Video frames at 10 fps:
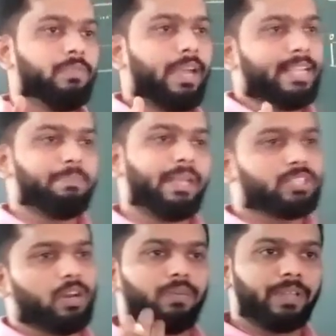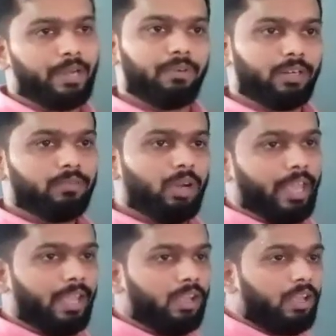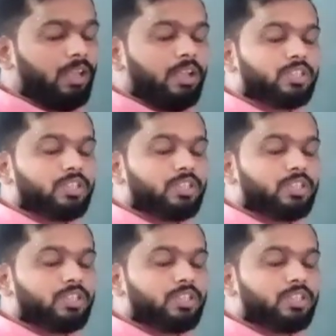like a mixture of that. Okay,